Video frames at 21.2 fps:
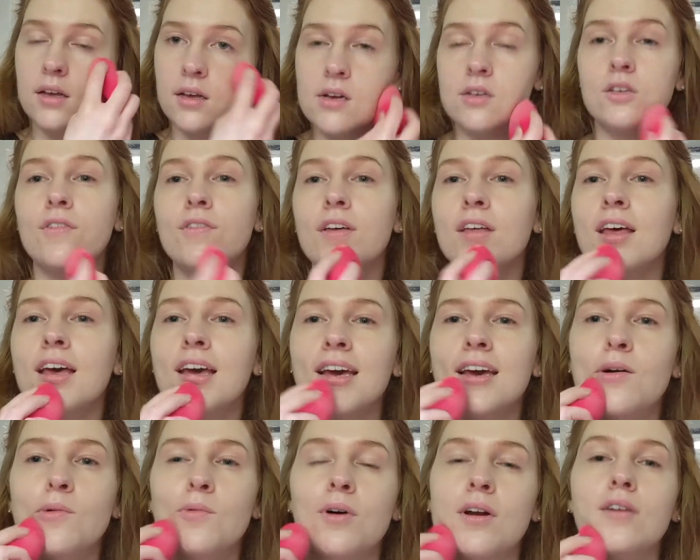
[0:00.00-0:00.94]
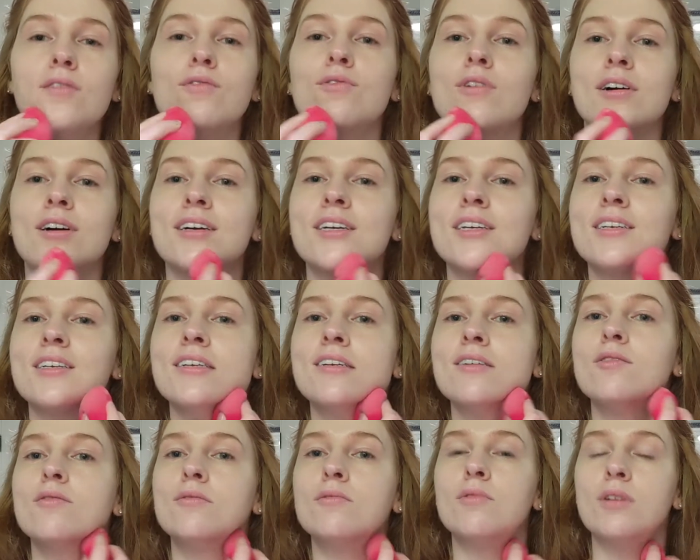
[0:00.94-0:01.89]
I feel like it would have worked
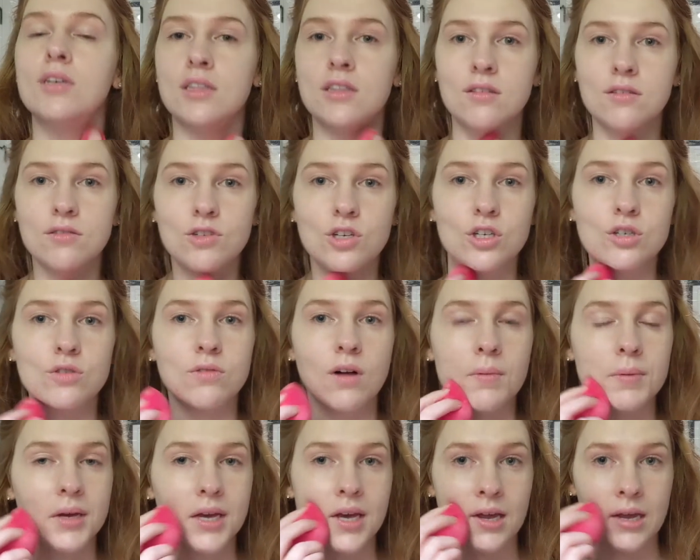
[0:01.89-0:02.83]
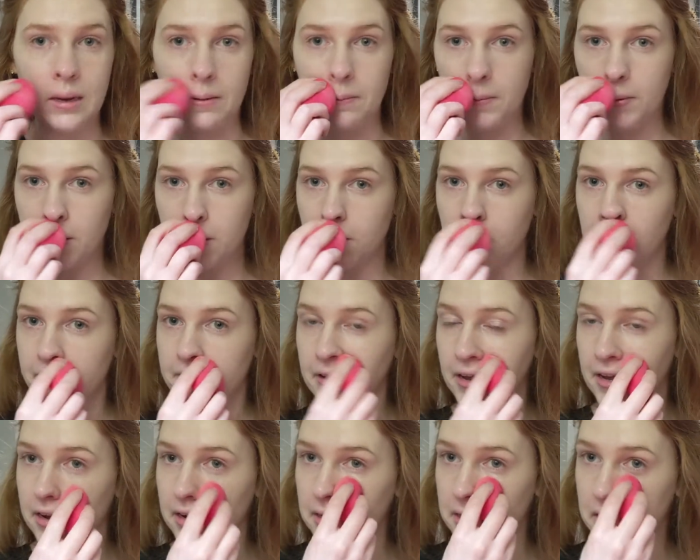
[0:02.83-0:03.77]
with just rubbing it in with your
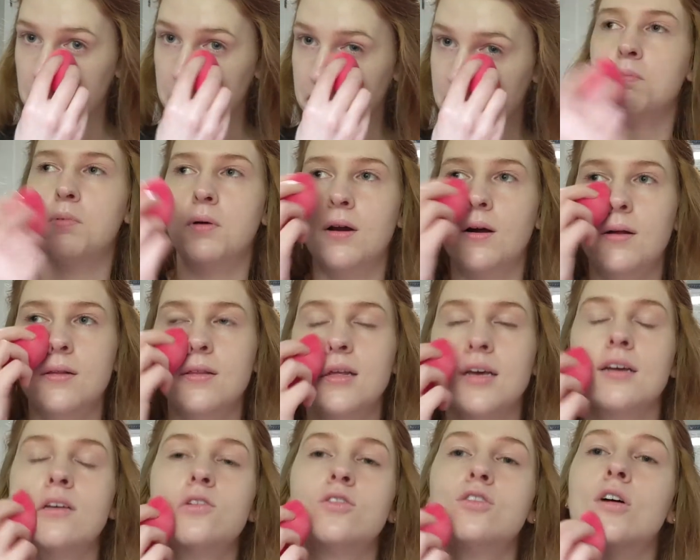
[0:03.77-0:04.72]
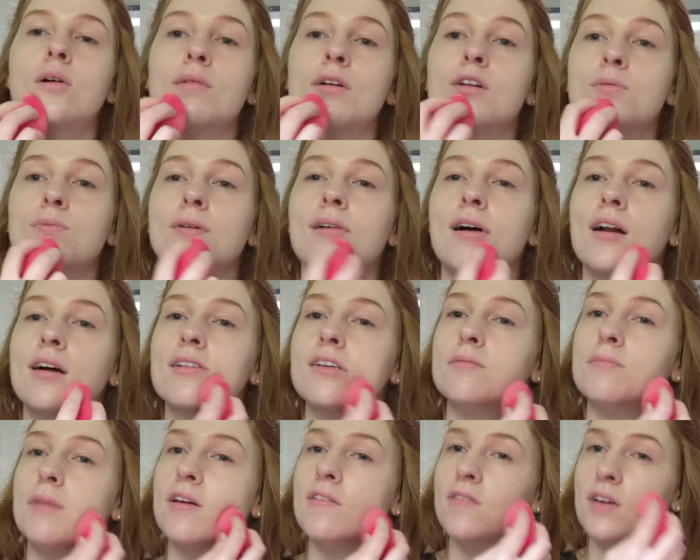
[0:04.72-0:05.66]
fingers. I put on like so much product
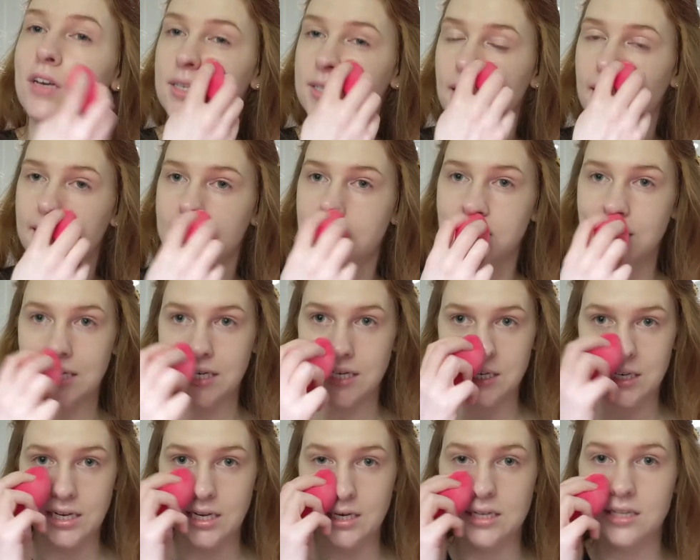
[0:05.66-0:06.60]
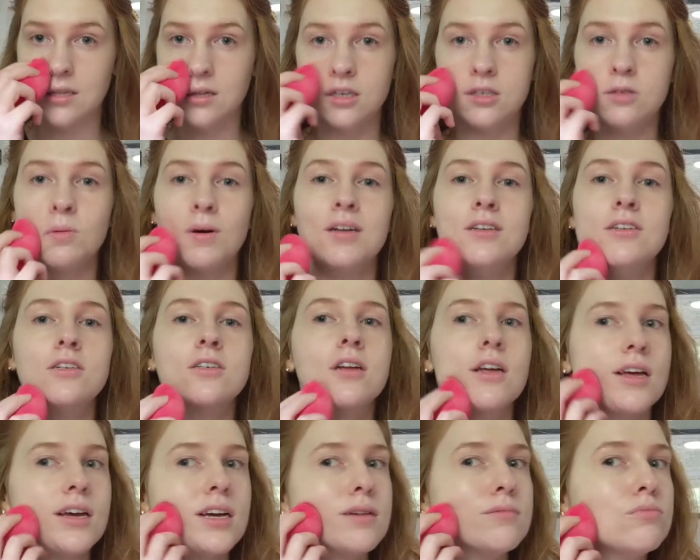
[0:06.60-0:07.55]
on my face, I actually needed the sponge to
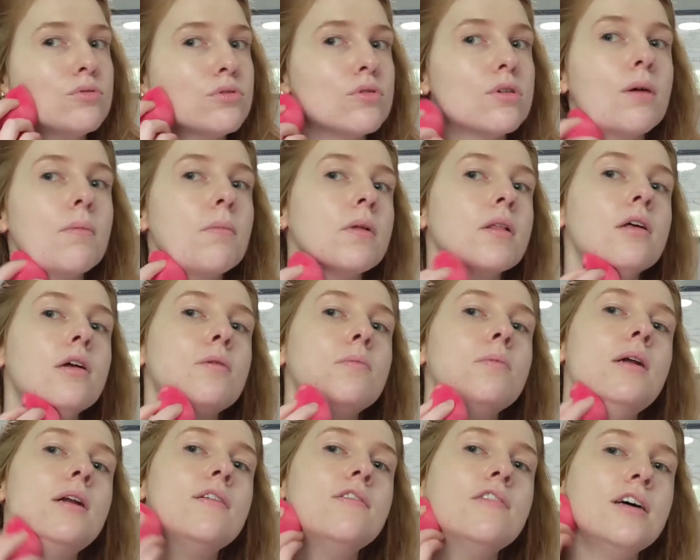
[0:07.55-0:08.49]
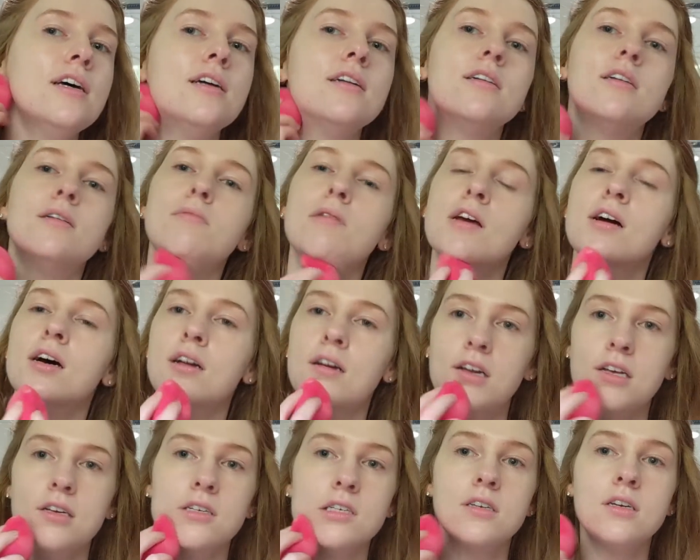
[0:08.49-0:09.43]
like absorb a little bit of it, to be
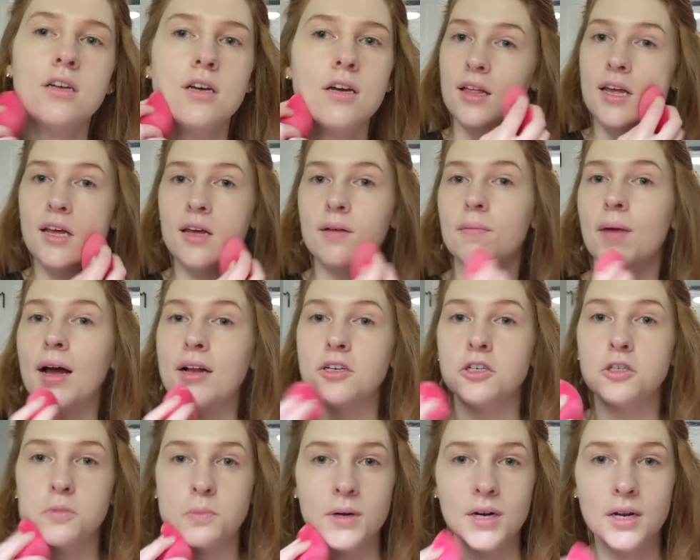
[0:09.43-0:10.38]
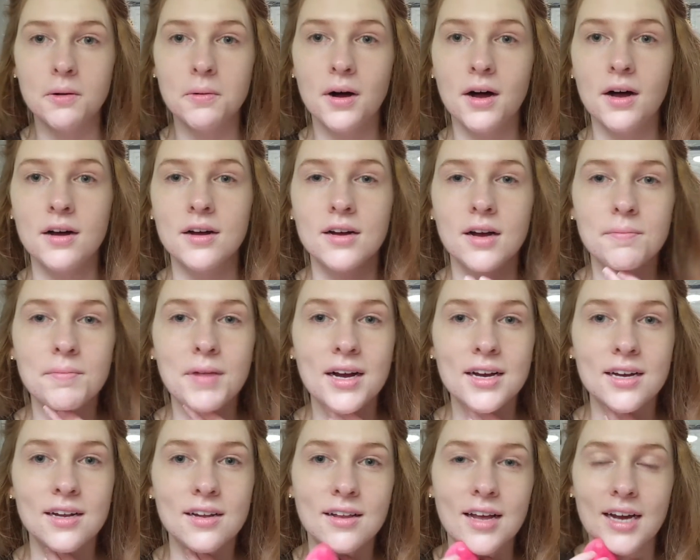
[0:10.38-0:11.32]
honest. I think it matches pretty well. I'm
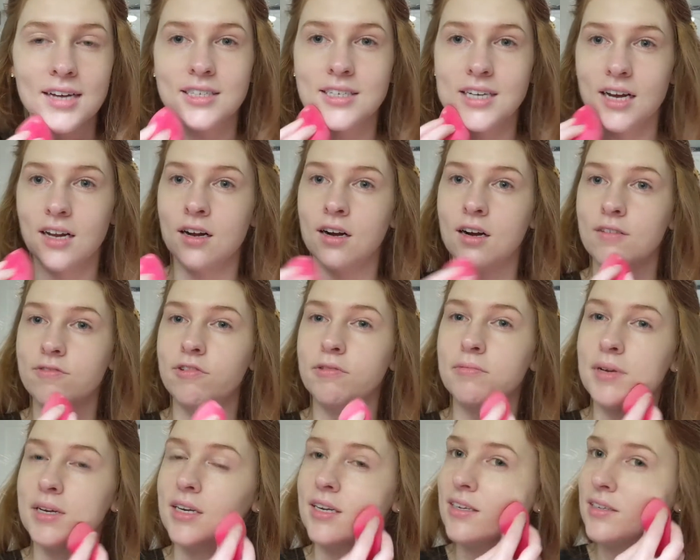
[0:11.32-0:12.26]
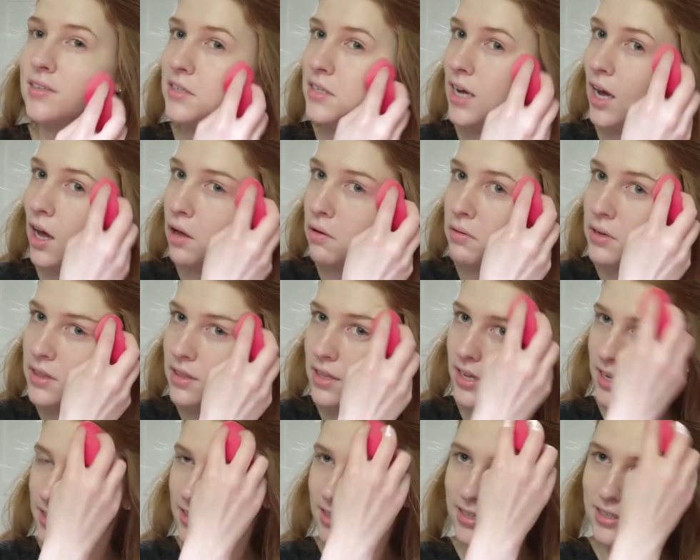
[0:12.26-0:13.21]
not gonna lie, it's kind of hard for me to tell with
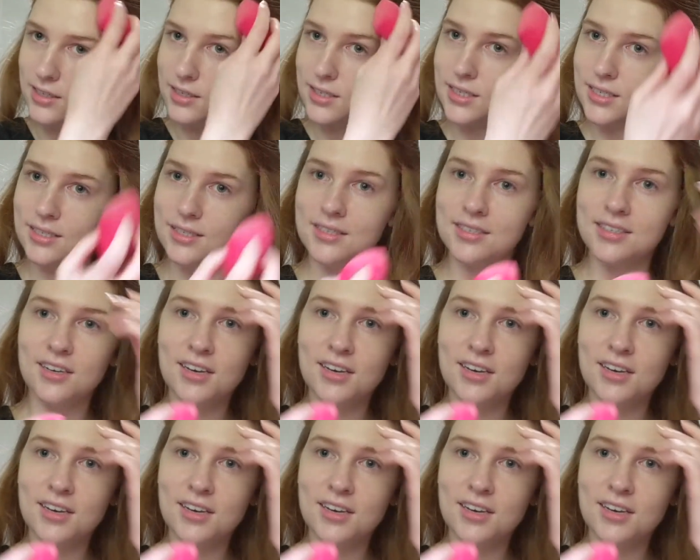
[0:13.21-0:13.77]
like this